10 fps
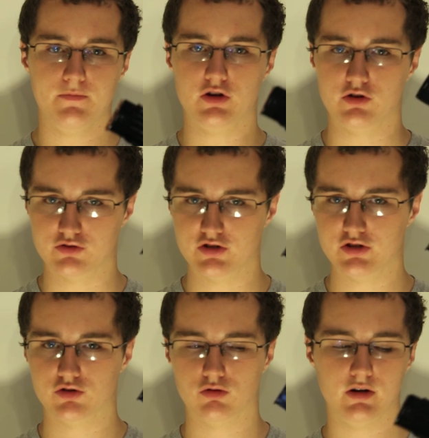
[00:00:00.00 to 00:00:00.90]
You can use
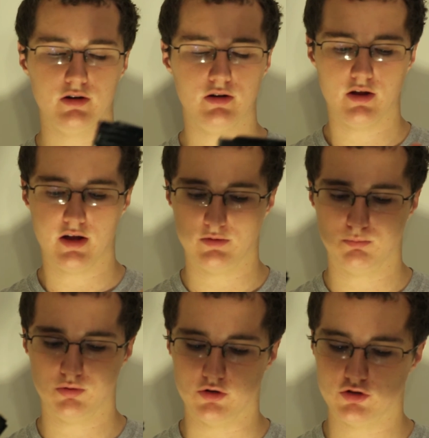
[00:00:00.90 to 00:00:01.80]
this tray
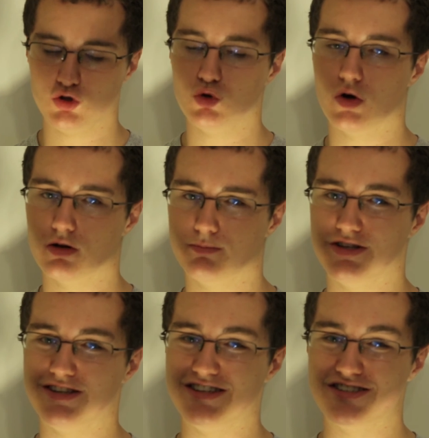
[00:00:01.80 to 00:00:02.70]
and put 2
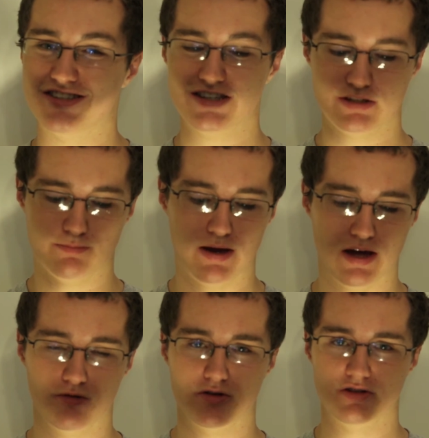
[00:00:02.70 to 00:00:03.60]
LPE6
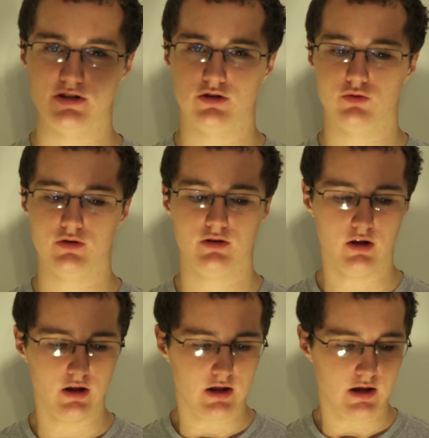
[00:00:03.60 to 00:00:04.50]
batteries into it,
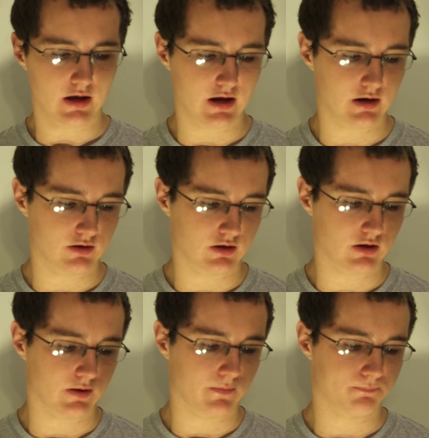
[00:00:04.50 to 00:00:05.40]
and
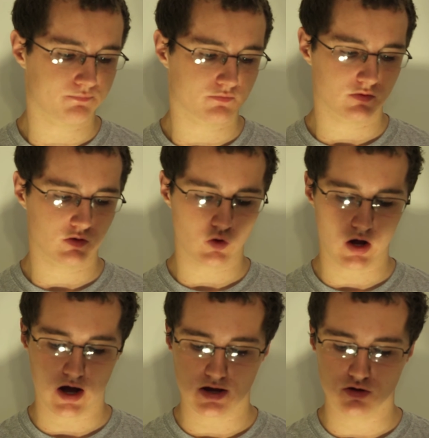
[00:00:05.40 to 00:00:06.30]

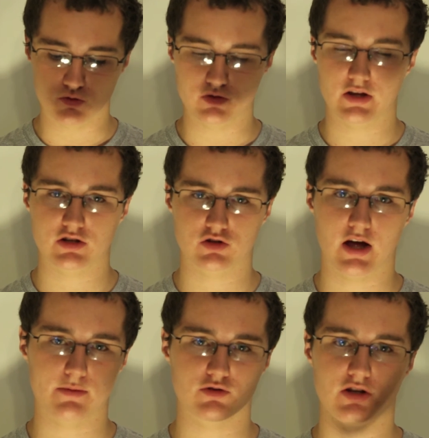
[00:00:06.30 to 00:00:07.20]
that's the
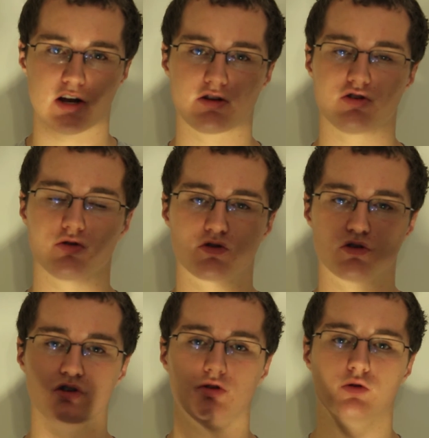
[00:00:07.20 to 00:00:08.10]
option that I chose
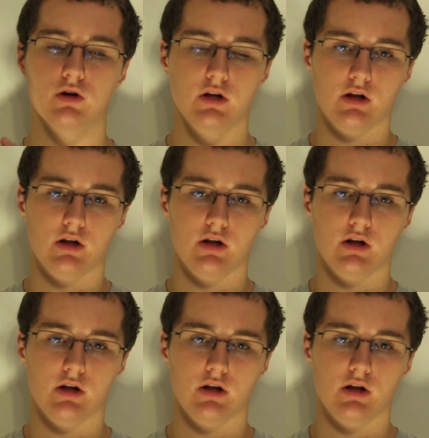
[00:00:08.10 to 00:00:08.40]
to do